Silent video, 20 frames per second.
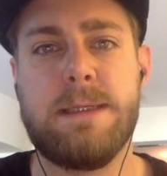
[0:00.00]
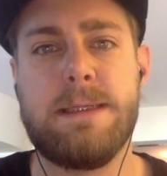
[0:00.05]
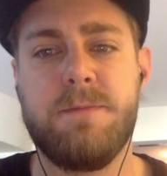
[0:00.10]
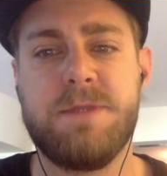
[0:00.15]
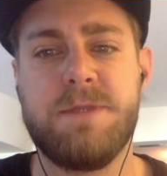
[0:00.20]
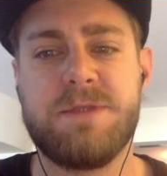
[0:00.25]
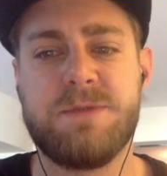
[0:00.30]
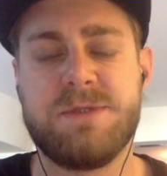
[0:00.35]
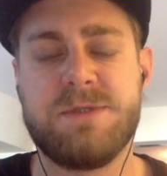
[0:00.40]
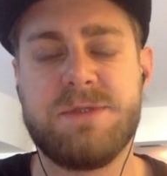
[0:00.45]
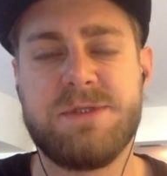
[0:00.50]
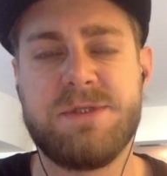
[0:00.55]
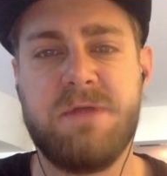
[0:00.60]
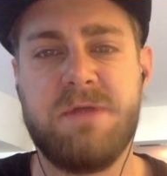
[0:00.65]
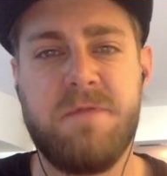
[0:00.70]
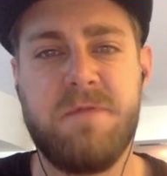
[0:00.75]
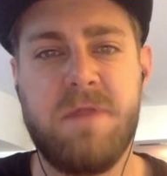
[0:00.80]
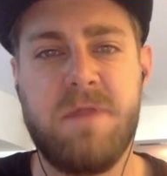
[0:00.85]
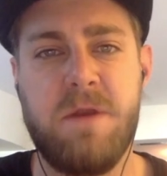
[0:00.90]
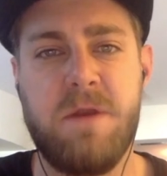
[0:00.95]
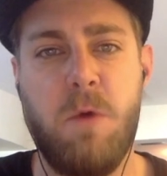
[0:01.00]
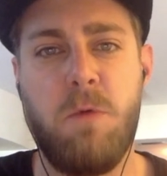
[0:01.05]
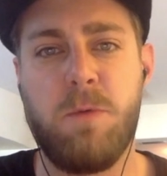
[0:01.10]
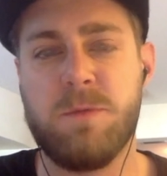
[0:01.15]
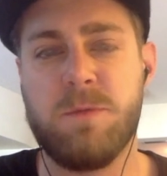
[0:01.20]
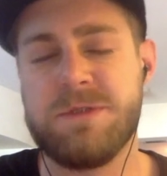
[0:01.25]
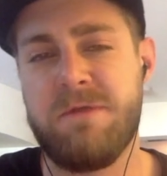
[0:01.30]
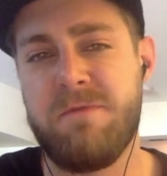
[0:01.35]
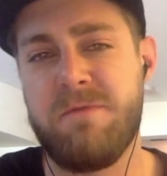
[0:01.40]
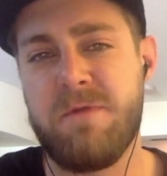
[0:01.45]
This was the stuff that no
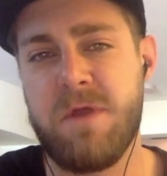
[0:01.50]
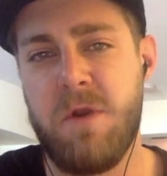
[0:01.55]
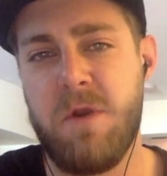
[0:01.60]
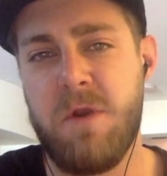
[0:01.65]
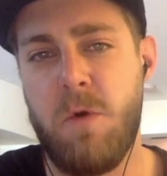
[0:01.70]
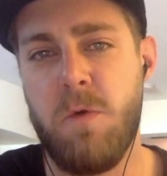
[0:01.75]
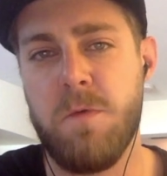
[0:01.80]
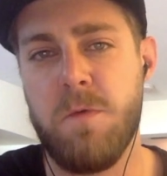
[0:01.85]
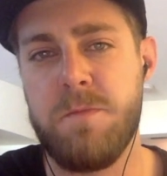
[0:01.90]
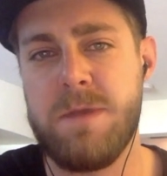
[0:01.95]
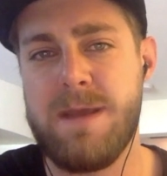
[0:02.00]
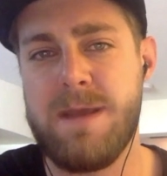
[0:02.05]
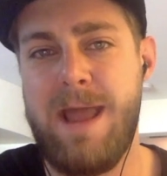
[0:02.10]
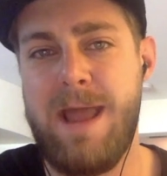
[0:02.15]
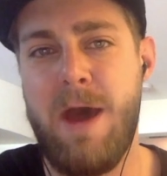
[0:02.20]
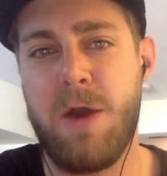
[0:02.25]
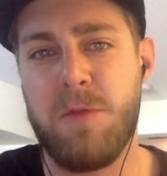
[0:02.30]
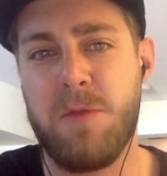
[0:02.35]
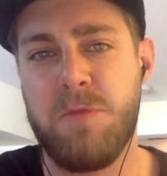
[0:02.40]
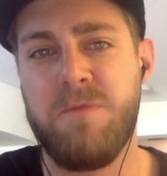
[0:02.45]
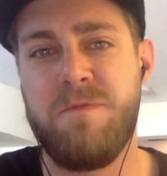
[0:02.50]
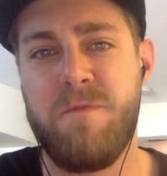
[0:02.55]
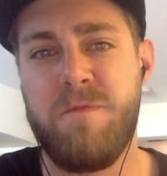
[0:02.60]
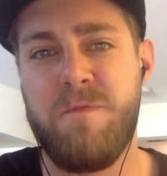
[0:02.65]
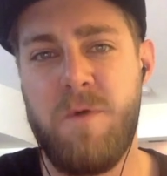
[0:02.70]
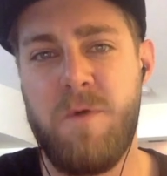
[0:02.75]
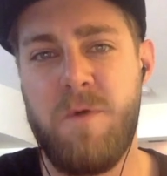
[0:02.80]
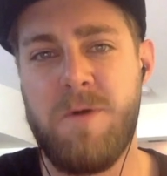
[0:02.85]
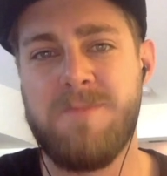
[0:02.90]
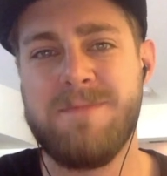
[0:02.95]
one was ever going to hold me accountable
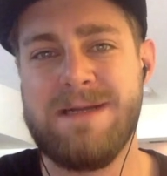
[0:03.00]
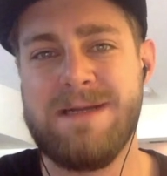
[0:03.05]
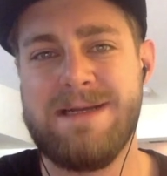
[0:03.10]
for.